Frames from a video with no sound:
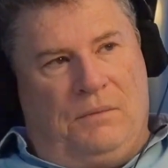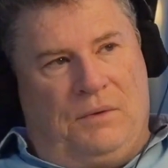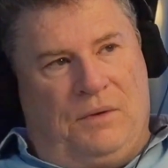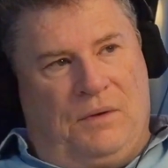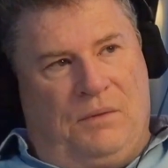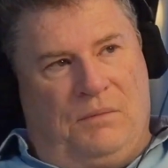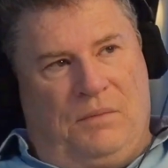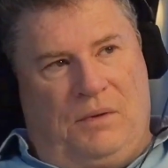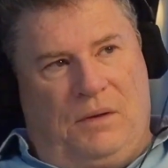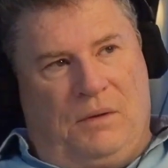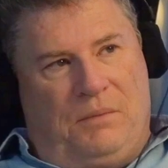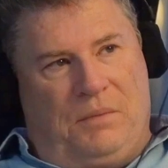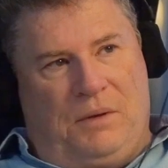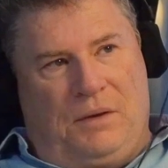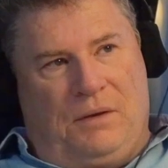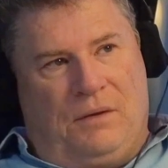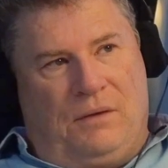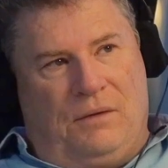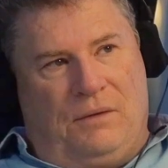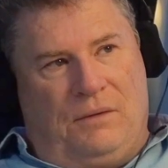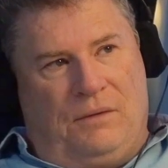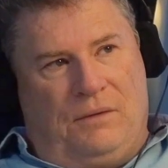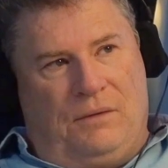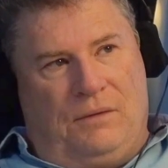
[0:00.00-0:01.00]
simply
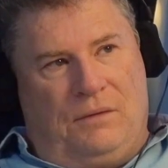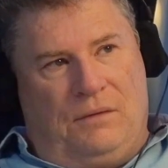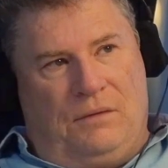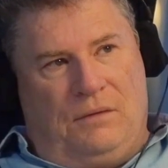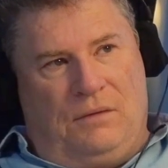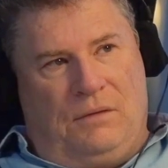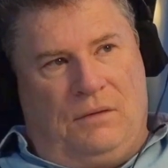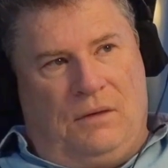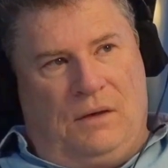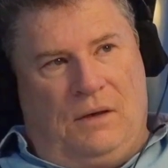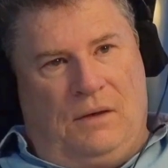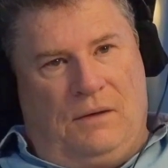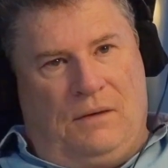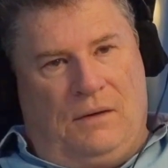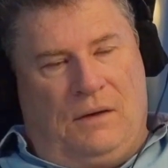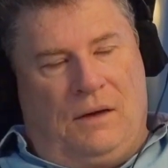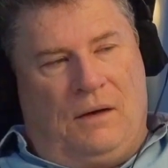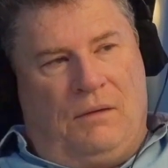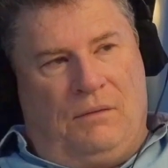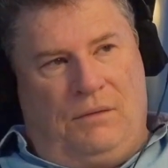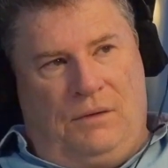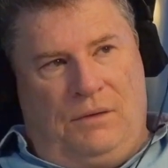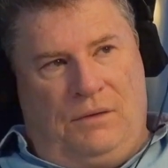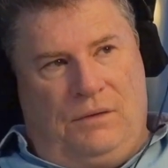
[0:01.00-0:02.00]
because he's
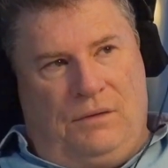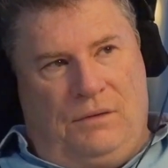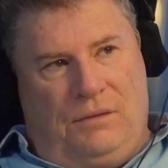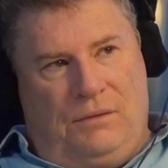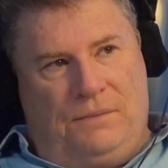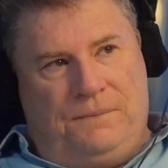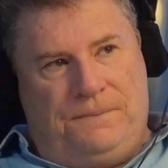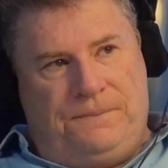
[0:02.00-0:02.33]
allowed it to.